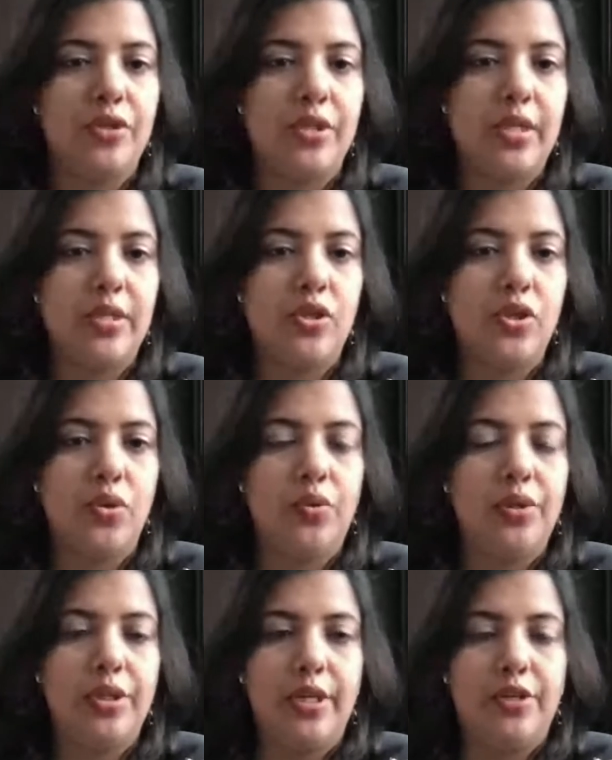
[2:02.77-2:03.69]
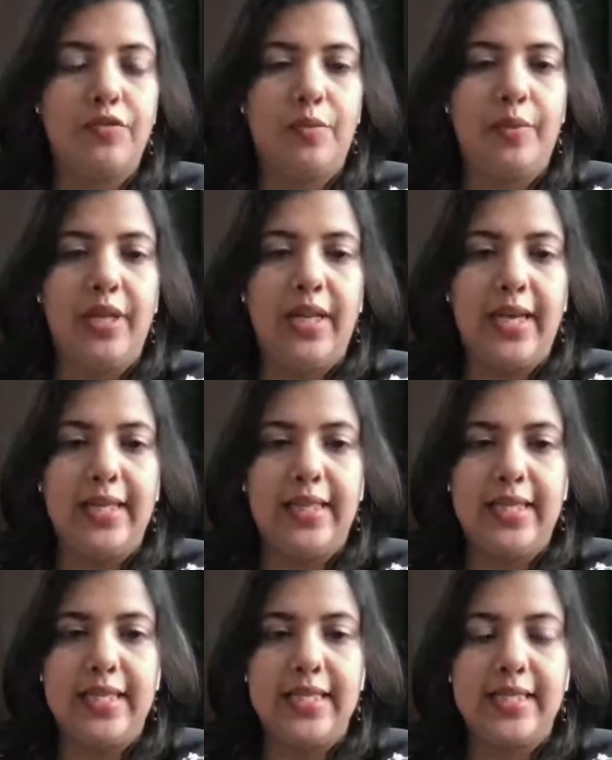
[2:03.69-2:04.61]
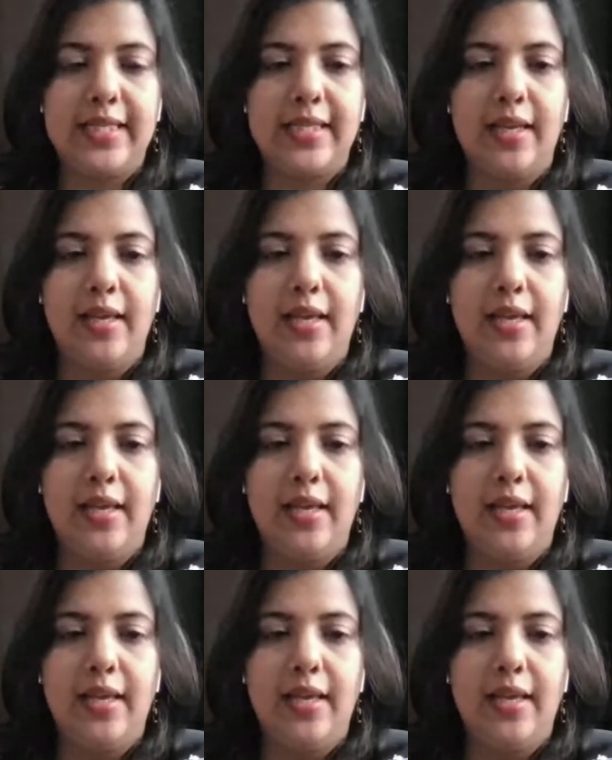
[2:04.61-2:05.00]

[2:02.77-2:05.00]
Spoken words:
was this shoulder, it would be like this.